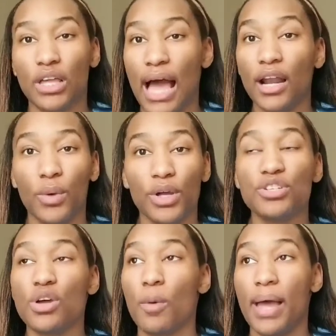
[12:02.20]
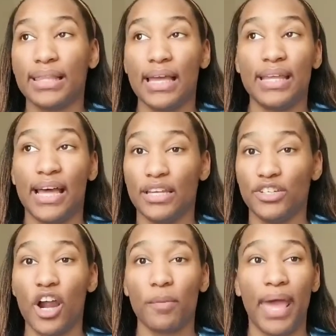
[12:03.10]
I don't want you going back that down that
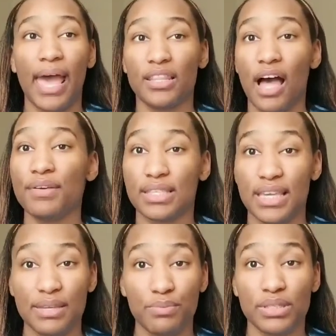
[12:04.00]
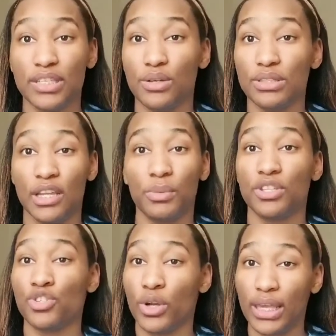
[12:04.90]
dark path. Obviously, he was de- dealing with the
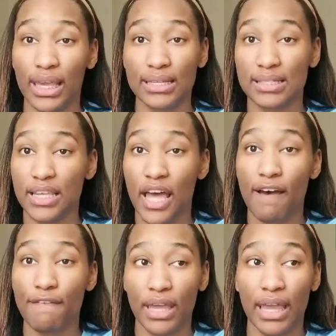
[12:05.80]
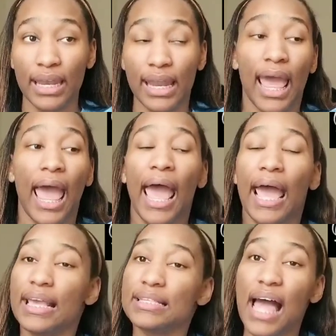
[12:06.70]
drinking and stuff. And
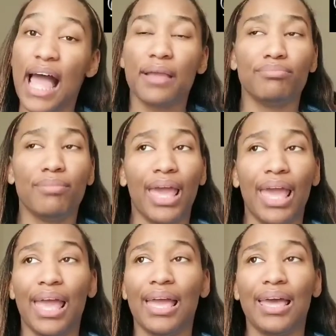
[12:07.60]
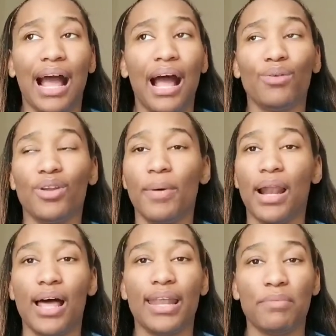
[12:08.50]
he's like, man, I don't know about
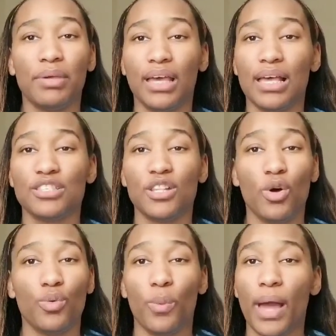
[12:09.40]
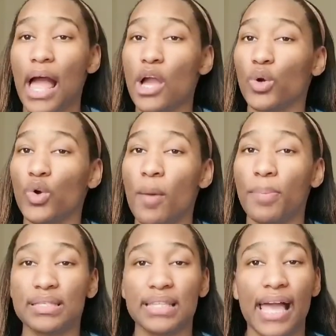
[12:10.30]
all that because, you know, the way I grew up
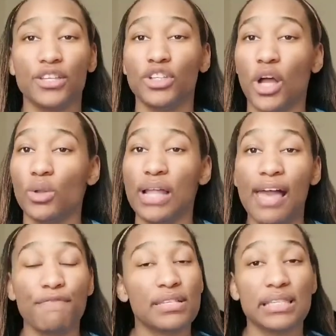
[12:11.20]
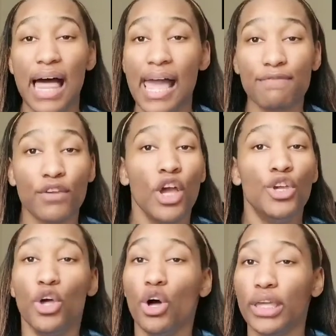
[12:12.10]
is like, you know, life is life.
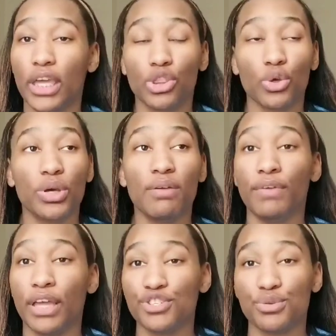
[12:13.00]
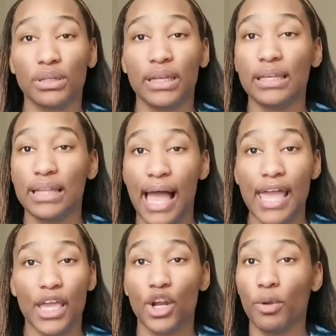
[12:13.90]
You'll get through it eventually. Like,
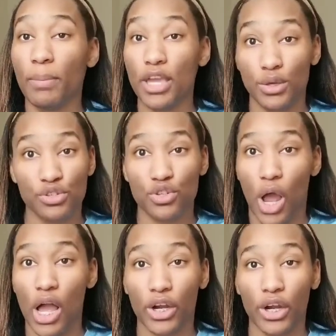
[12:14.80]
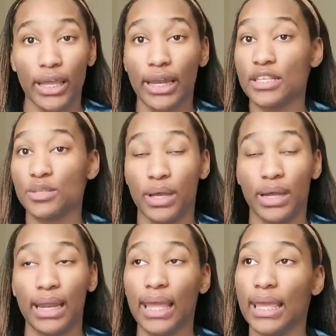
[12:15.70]
it'll make you stronger. It is what
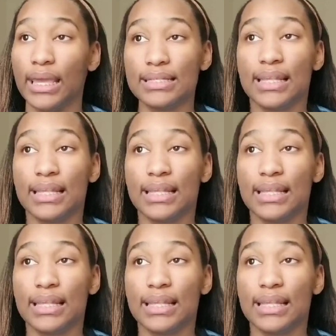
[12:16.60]
it is.